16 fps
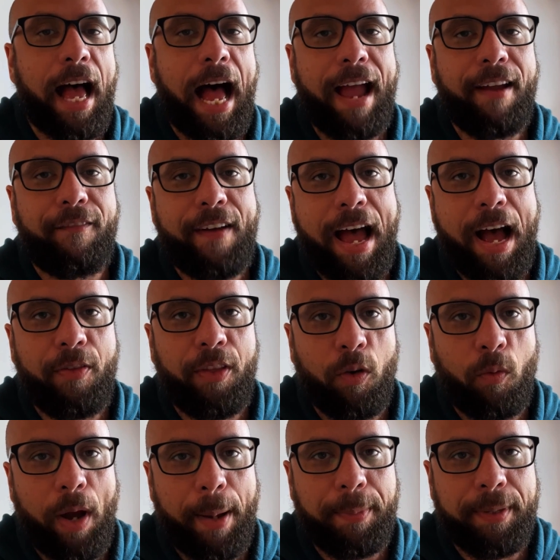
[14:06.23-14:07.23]
I found
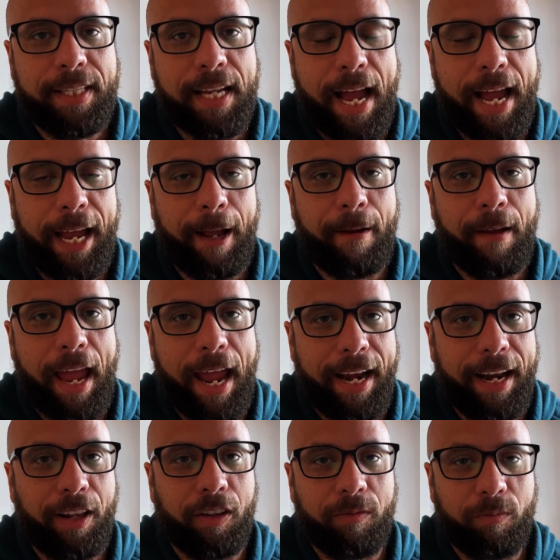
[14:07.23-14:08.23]
their website
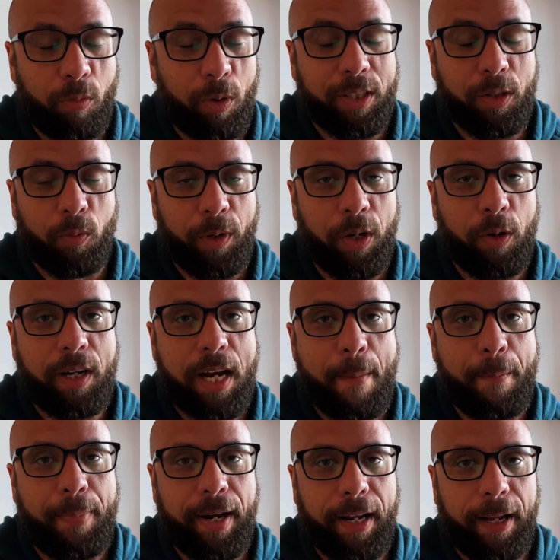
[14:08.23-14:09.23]
and it was a real
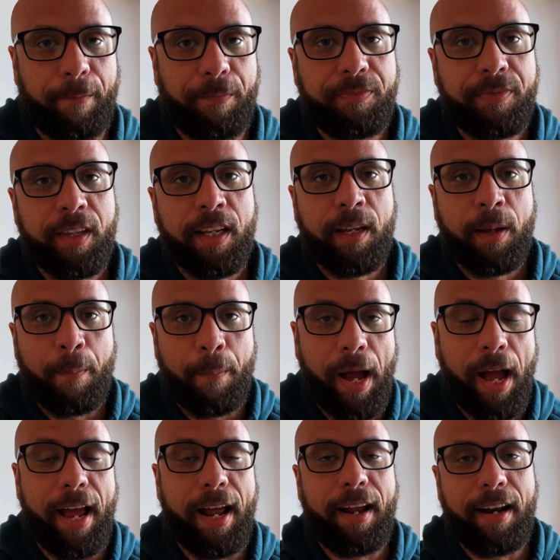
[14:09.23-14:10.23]
company.
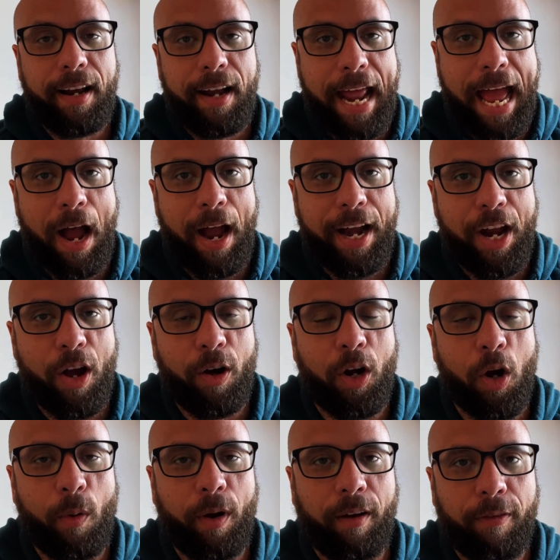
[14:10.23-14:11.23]
But now I know
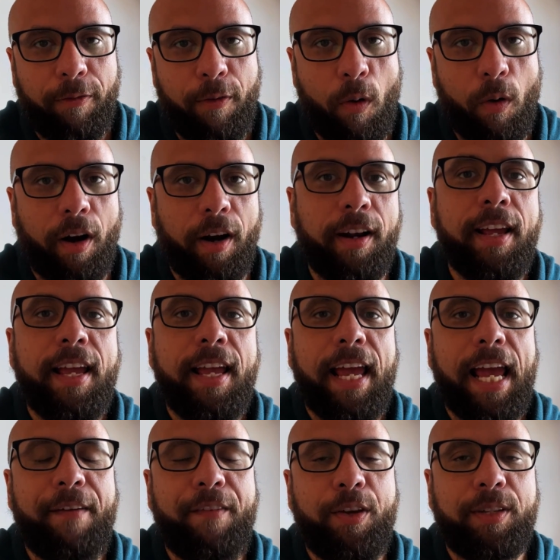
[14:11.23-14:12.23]
going forward,
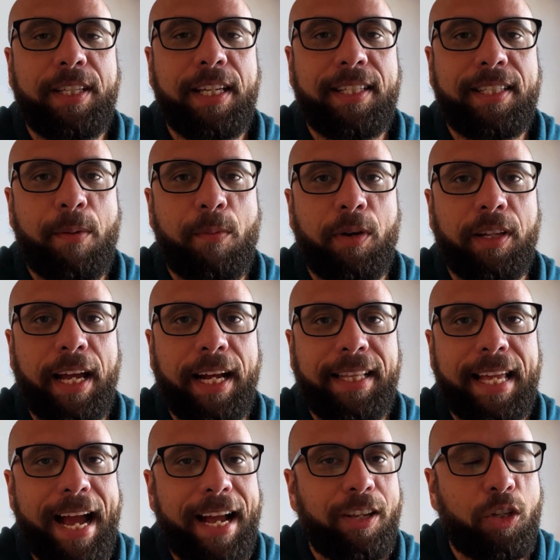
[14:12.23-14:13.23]
if you see someone like
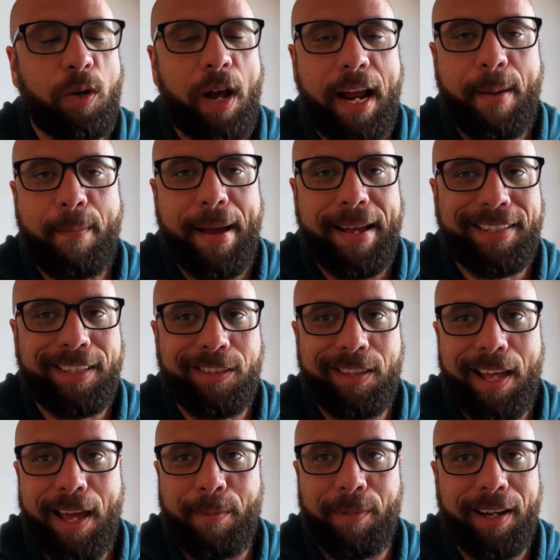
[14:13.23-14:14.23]
that, try to message
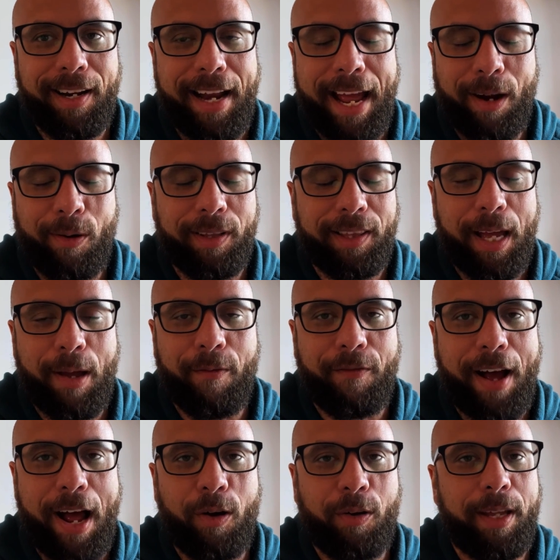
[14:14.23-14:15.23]
them, connect with them,
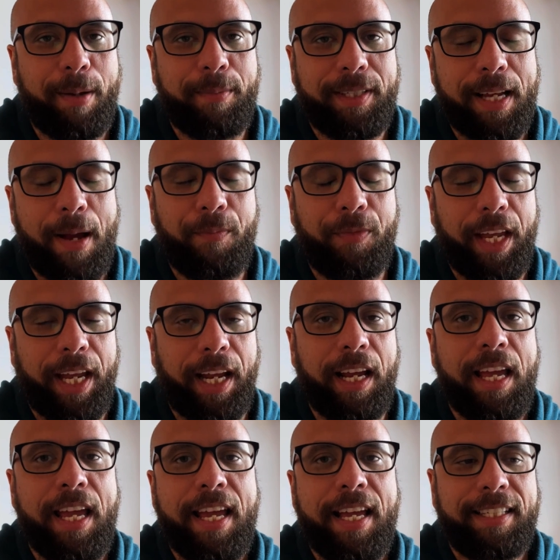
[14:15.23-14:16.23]
follow them,
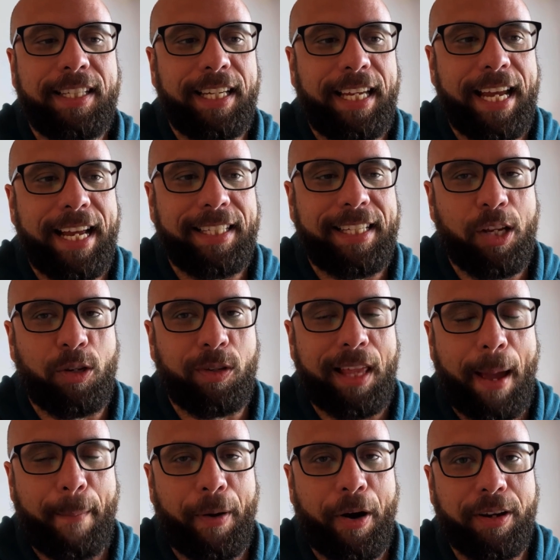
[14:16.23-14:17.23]
something to get in touch with
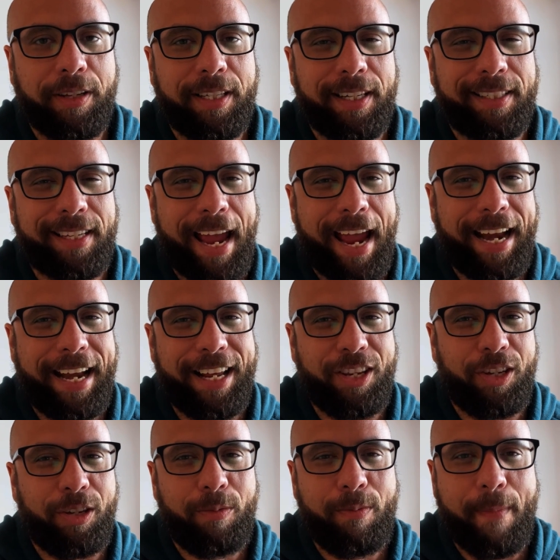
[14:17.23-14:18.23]
that person and say, hey,
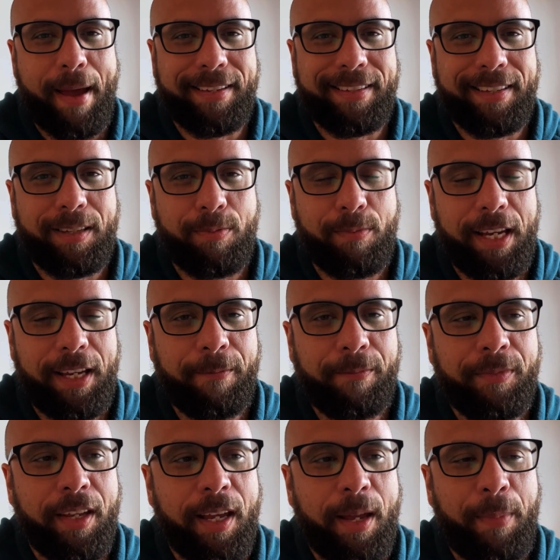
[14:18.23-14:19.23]
did you message
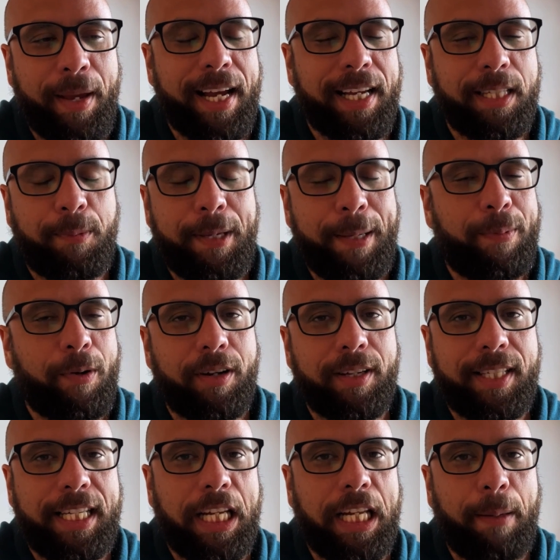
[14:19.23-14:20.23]
me? Because people are
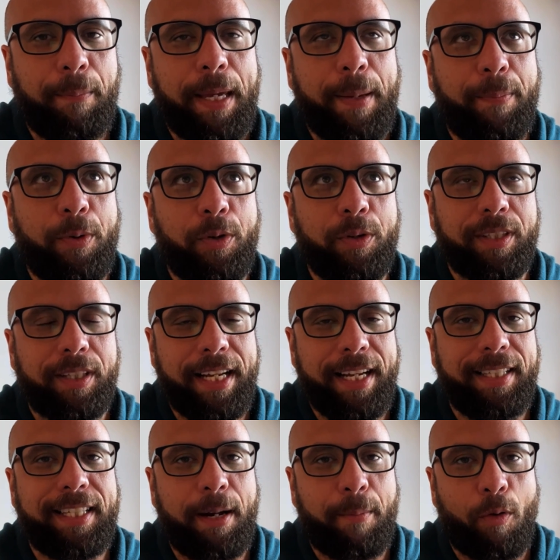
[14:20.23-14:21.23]
stealing people's
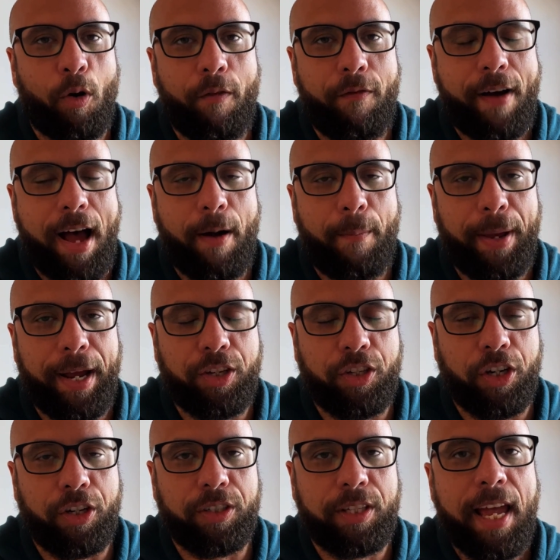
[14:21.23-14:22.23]
LinkedIn profile
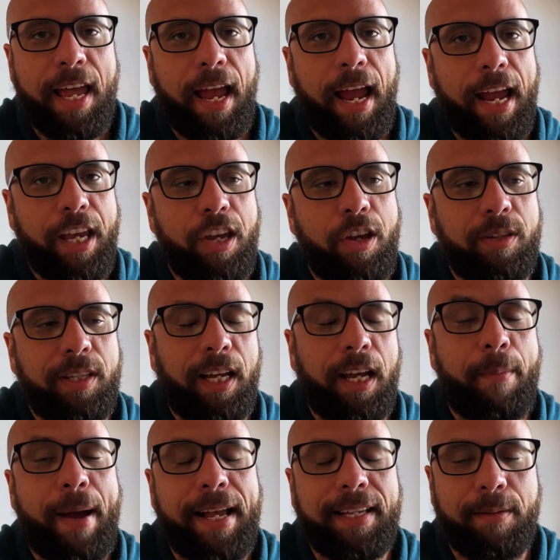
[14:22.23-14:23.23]
pictures and using
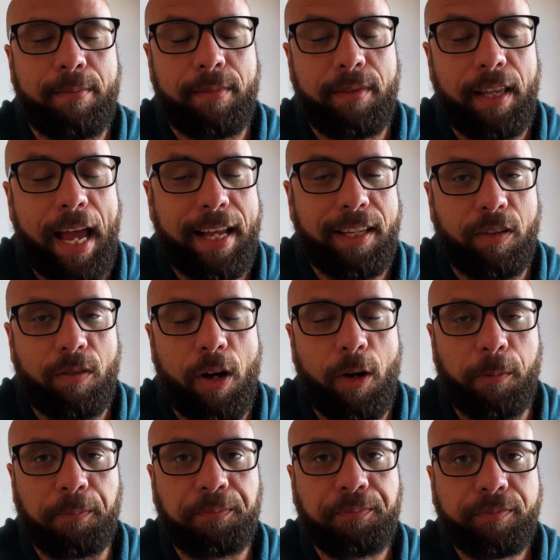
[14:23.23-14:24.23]
them as their
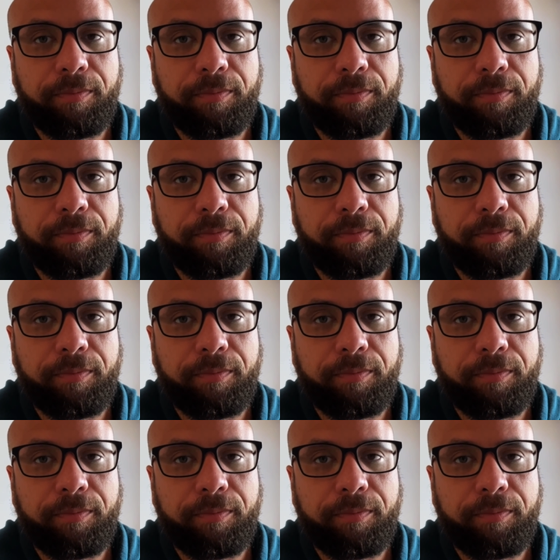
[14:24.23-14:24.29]
own.